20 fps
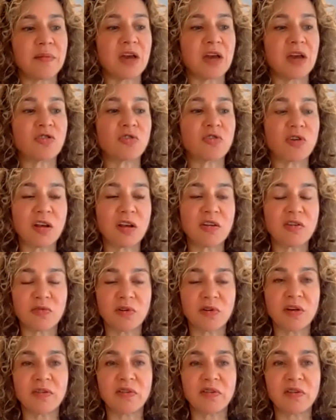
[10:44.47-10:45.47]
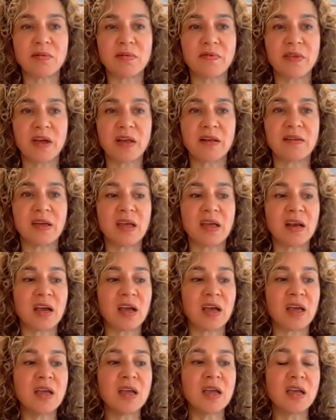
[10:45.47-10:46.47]
and transferring some of that
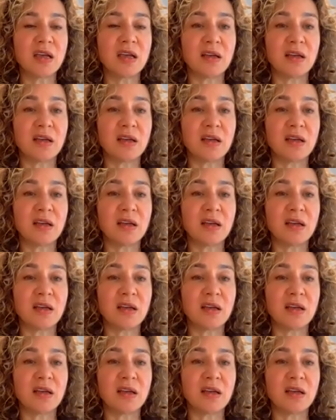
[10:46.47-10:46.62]
data